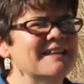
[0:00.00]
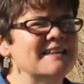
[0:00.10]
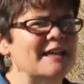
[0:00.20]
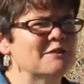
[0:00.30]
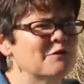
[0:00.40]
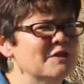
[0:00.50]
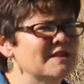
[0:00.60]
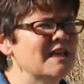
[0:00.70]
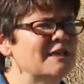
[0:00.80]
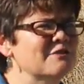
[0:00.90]
and
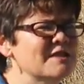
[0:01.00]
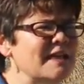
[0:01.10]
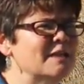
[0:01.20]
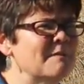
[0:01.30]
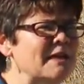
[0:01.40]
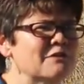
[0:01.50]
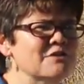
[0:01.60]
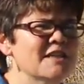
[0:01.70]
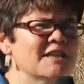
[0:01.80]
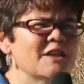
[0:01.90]
California tiger
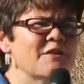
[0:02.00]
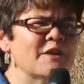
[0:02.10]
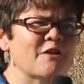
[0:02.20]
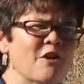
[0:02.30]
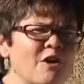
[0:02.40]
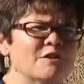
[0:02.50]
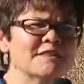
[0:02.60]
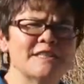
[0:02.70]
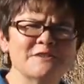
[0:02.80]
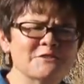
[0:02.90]
salamanders. They're all
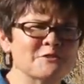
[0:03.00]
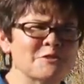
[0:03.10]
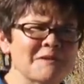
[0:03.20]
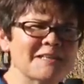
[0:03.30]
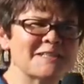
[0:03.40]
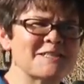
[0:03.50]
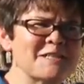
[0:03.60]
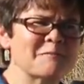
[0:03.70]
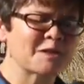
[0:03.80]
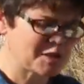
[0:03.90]
here. You may not
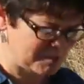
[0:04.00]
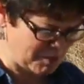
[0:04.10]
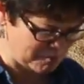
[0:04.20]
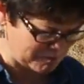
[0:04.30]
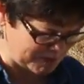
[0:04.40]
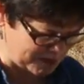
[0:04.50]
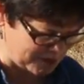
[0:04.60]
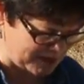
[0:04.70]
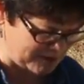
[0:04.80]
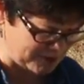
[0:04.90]
see them at this moment, but
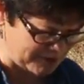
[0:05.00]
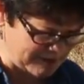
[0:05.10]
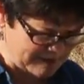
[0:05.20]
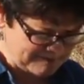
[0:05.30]
they're here.